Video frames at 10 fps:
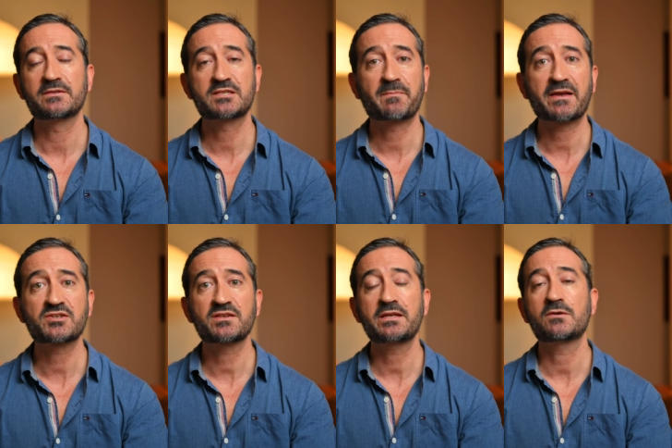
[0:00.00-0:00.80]

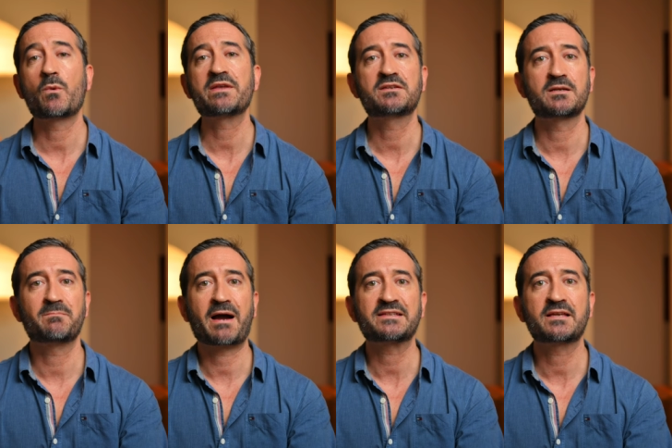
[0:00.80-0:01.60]
especially when
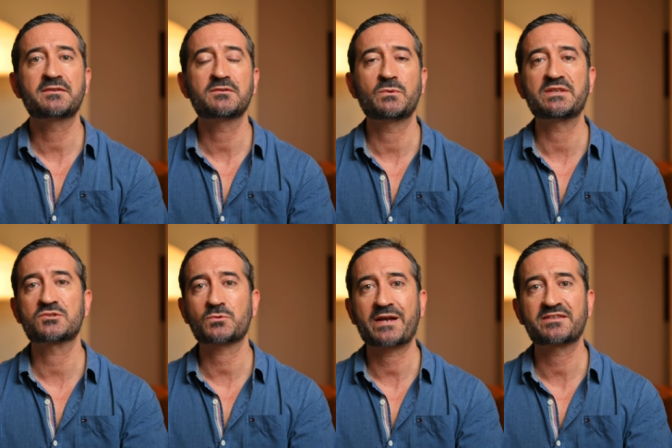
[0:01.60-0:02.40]
combined with
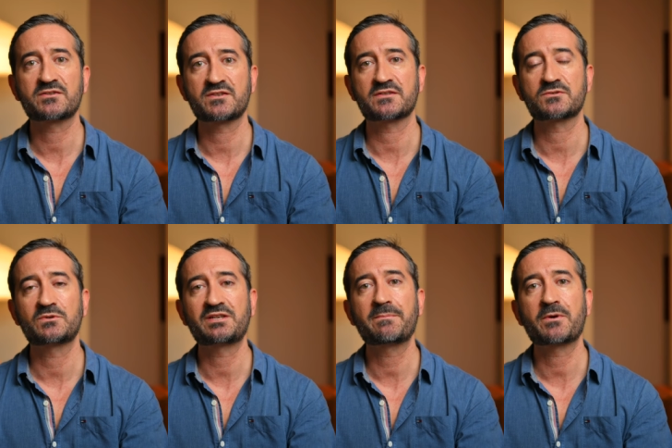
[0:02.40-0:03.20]
strategies to
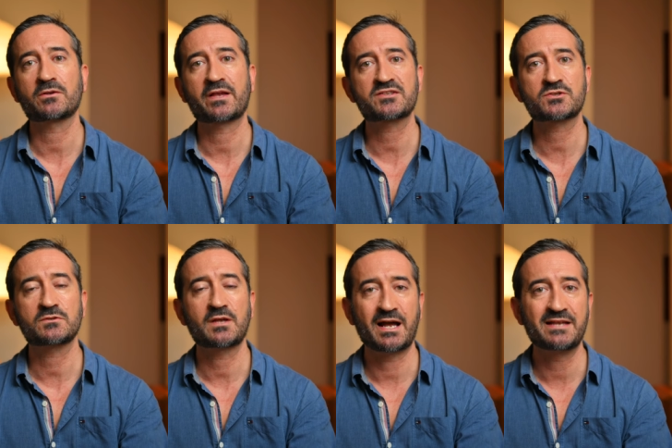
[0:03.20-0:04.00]
keep
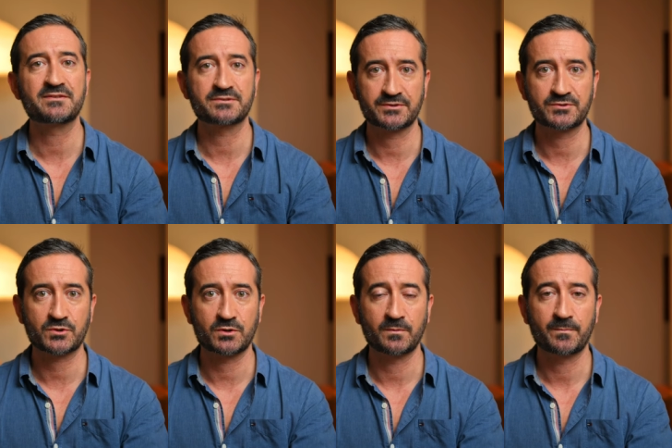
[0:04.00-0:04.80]
cholesterol under
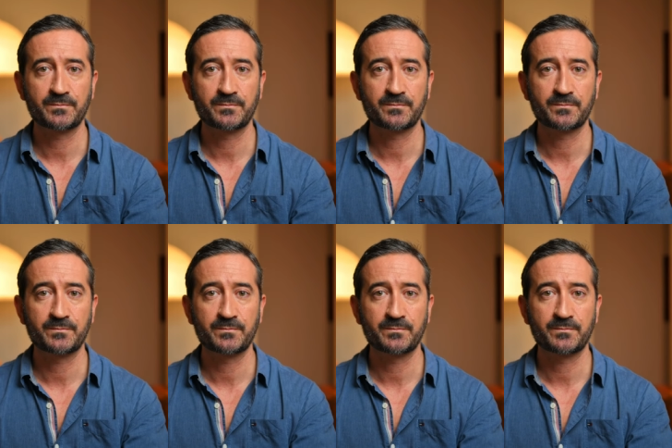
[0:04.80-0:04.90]
control.